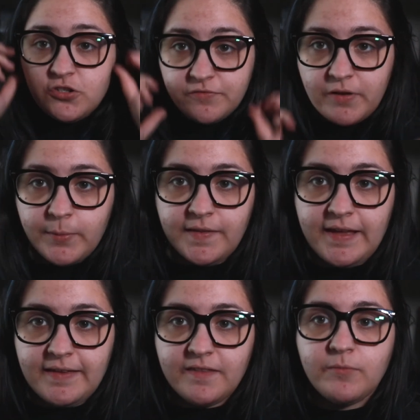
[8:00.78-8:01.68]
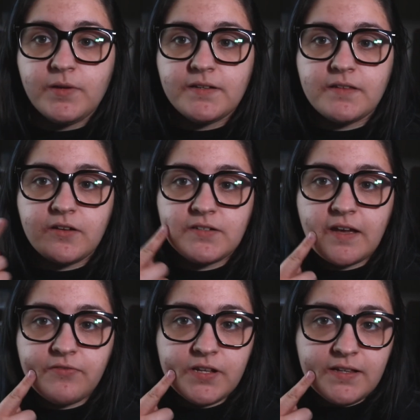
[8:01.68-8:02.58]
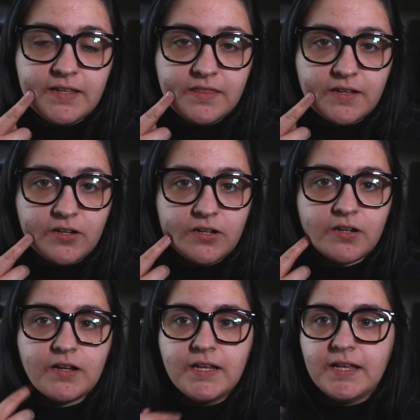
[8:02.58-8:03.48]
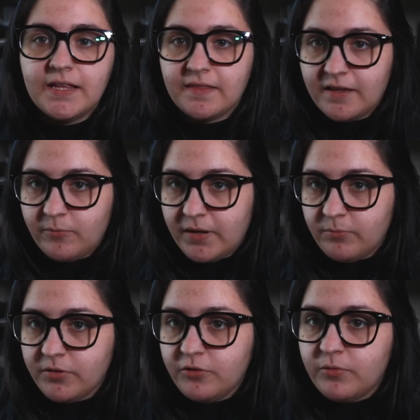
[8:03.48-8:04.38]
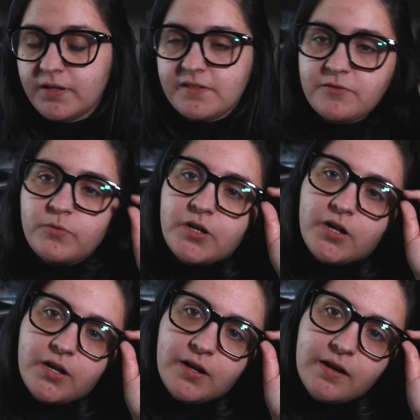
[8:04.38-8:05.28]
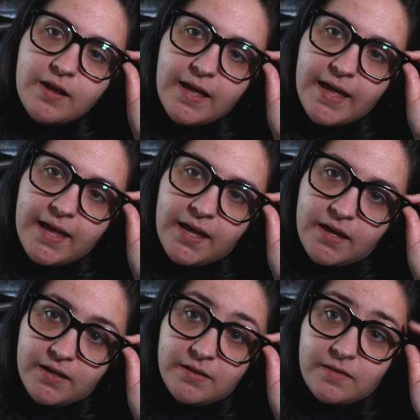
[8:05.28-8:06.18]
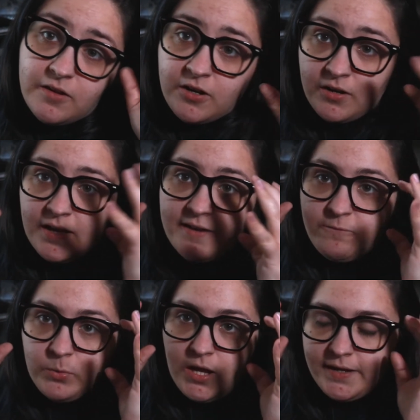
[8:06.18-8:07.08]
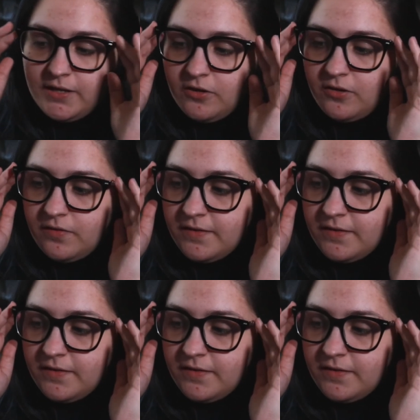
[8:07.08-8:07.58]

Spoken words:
sure if I would like them because they're definitely thicker than my blue ones were, and they're kind of blockier.